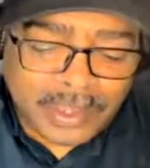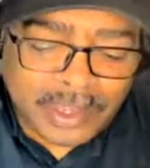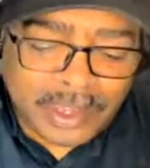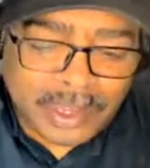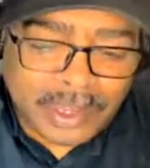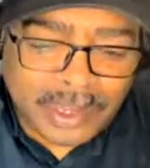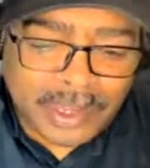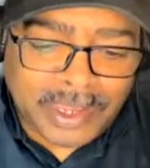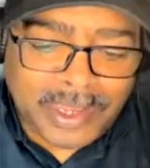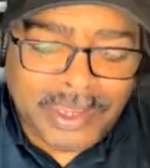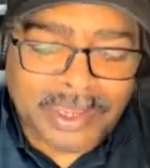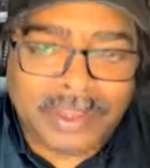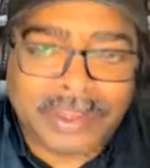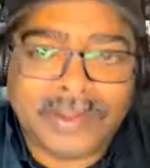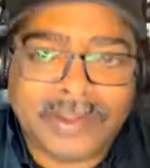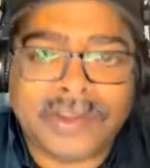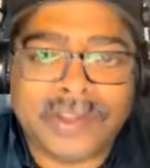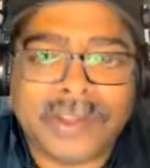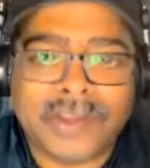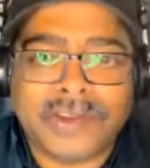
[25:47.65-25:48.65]
Kind of
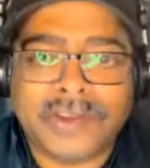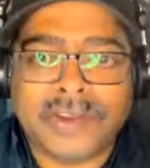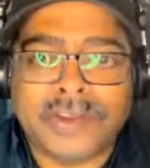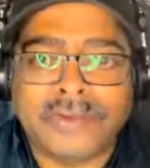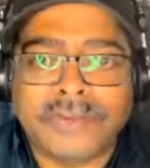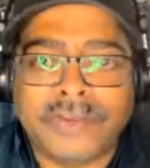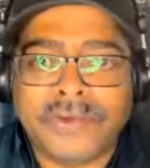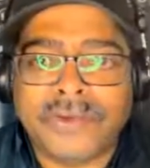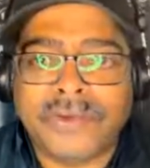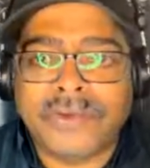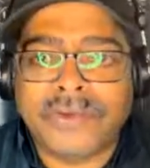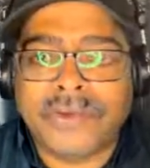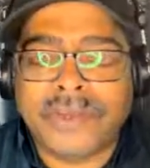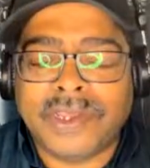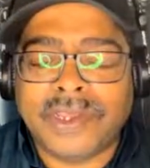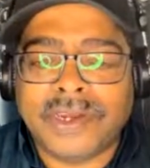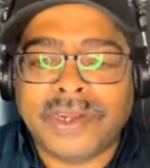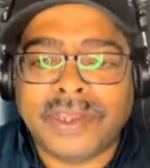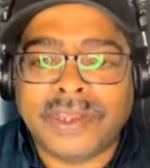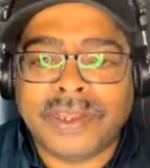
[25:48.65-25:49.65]
sets the mood,
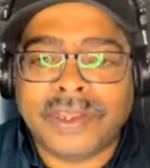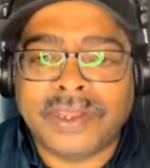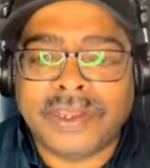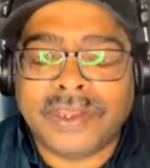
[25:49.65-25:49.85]
and